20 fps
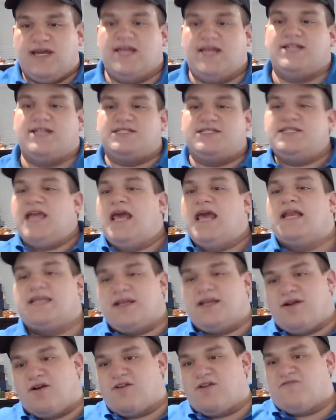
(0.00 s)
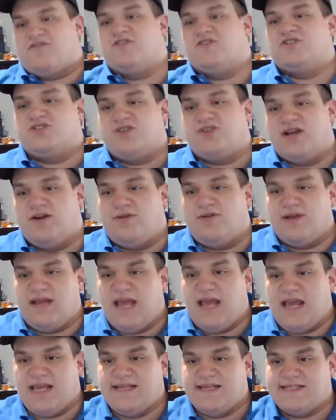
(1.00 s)
and Stanton, our first trio in
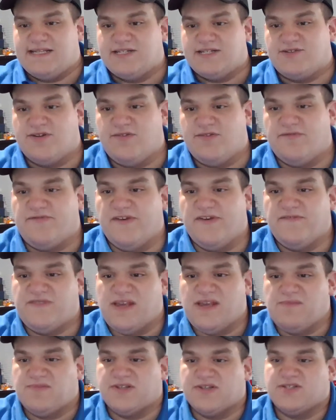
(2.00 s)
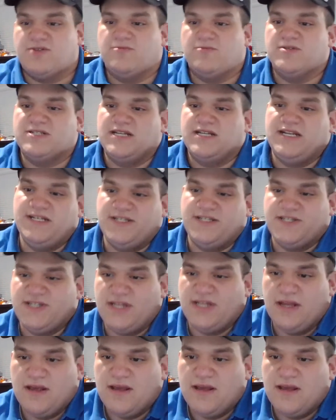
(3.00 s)
Yankees history with 15-plus homers each